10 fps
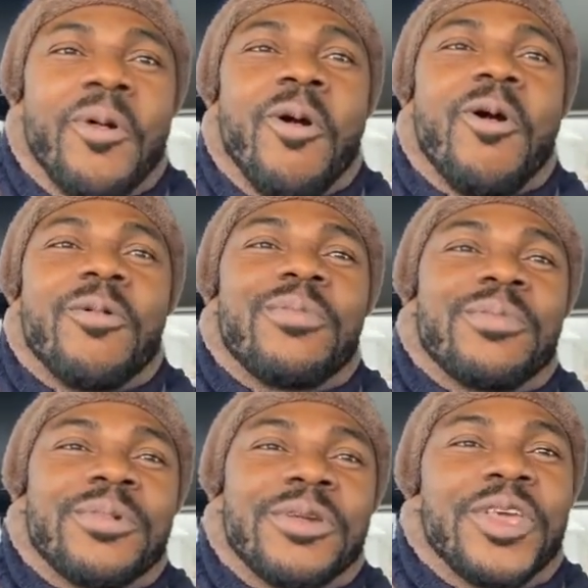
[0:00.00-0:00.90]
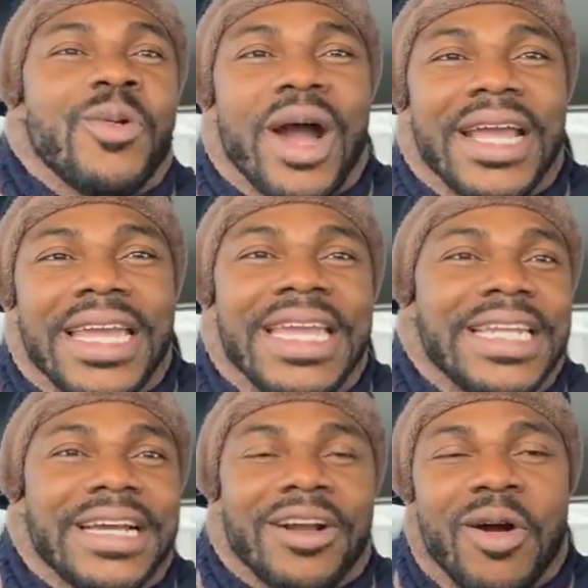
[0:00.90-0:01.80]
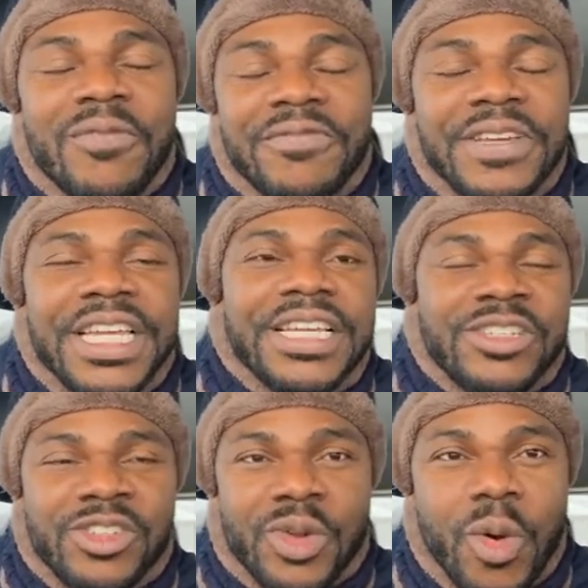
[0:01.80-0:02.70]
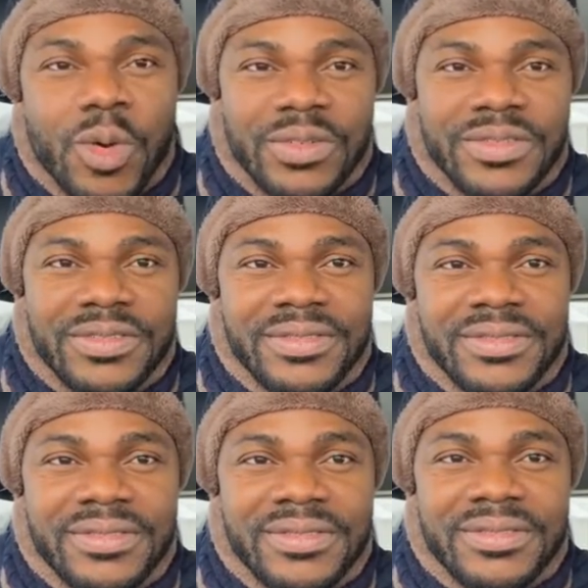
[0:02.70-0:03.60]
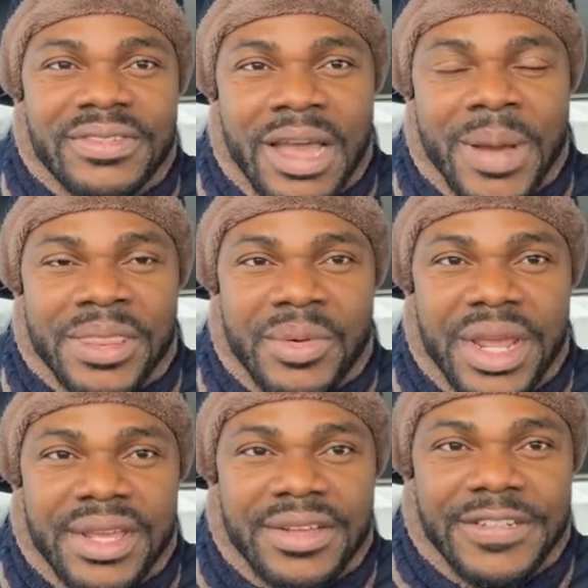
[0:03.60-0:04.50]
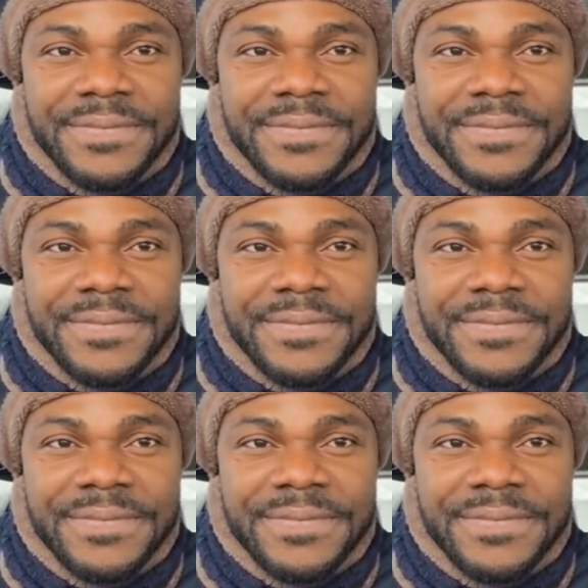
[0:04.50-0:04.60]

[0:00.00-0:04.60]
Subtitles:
Or you are in the comfy zone. Number three.